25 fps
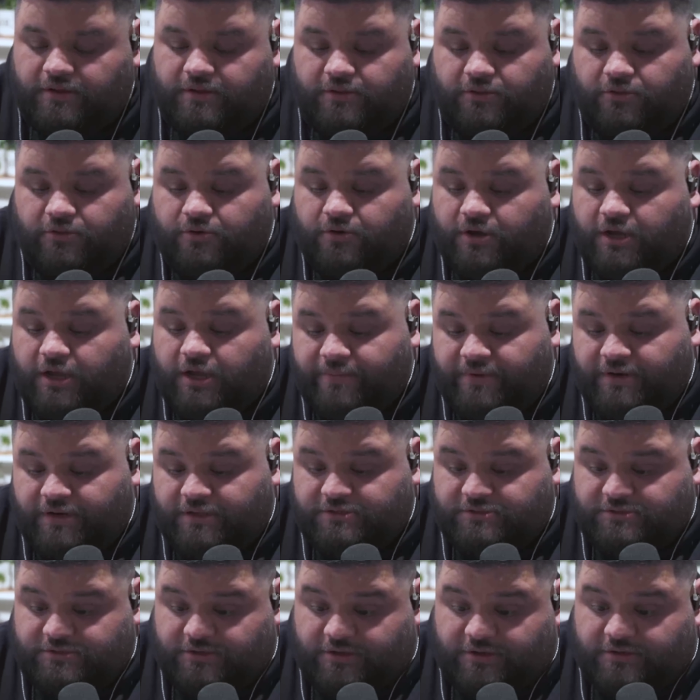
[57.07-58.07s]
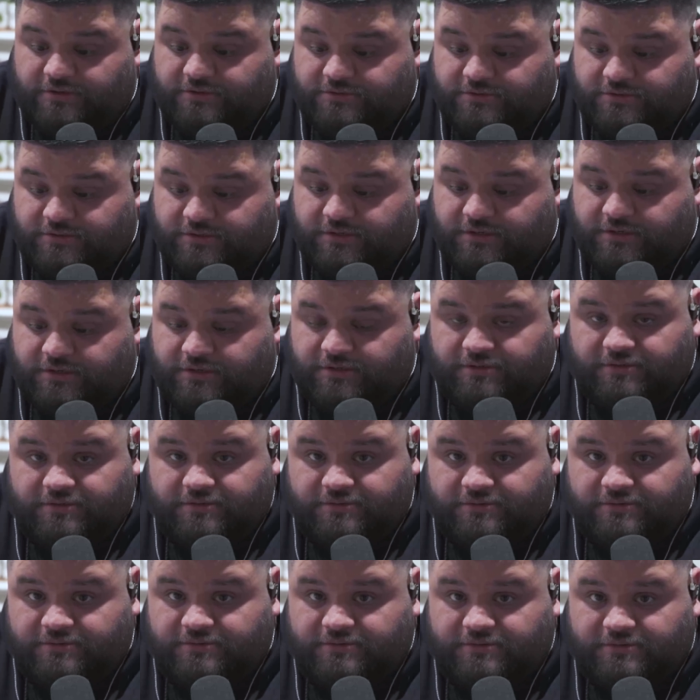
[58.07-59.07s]
know how many songs you're gonna
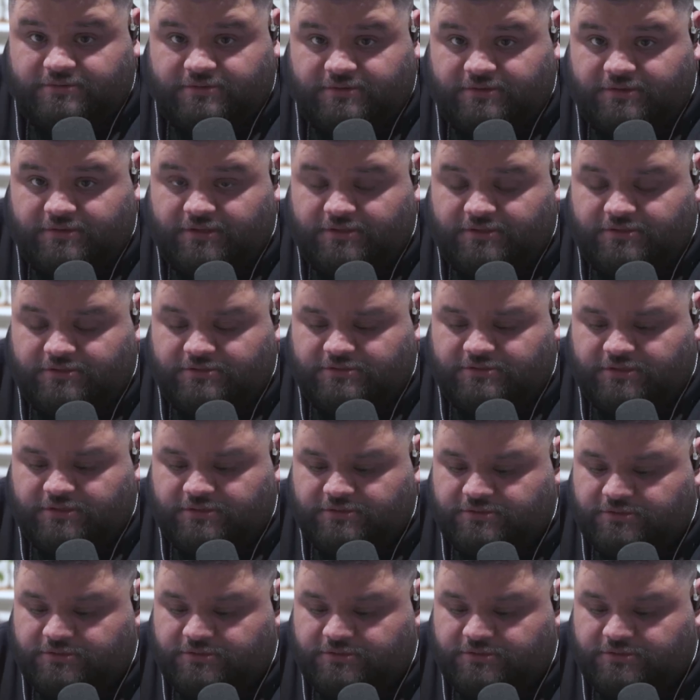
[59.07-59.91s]
need to sing.